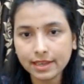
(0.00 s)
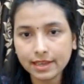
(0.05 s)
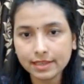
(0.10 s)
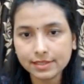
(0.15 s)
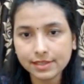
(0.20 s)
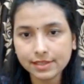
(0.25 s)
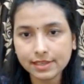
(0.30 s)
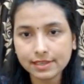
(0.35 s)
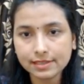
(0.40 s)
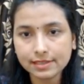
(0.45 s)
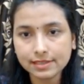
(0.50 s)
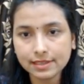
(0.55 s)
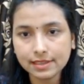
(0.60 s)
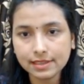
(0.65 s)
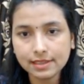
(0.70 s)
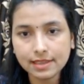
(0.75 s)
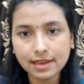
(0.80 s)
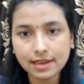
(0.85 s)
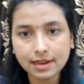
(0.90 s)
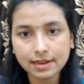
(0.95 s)
As you can
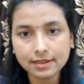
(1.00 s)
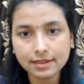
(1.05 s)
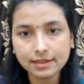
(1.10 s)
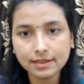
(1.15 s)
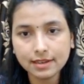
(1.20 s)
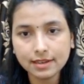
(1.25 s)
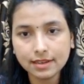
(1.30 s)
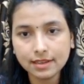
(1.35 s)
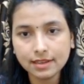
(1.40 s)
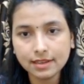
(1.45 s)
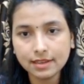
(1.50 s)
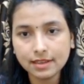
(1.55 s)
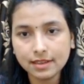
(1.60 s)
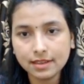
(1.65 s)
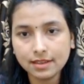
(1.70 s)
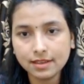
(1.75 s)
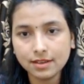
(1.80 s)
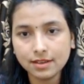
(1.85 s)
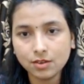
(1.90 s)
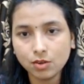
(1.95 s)
see that
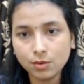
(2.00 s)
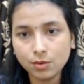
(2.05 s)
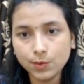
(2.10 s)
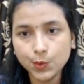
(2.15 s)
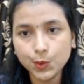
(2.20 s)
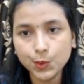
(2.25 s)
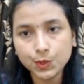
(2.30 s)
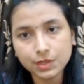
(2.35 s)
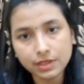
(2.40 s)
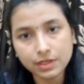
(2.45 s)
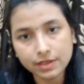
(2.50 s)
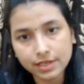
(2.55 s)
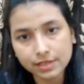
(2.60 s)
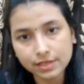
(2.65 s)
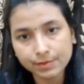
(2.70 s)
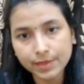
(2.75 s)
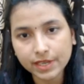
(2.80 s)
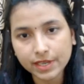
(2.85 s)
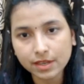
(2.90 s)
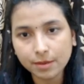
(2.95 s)
almost it
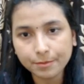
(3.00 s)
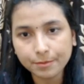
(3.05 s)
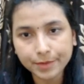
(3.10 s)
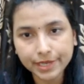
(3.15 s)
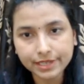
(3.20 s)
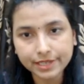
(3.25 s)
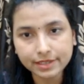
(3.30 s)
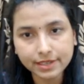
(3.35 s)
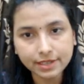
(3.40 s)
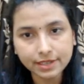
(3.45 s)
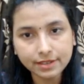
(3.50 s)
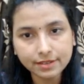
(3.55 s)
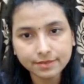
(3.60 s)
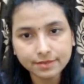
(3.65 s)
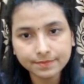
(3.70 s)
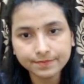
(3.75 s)
has been completed.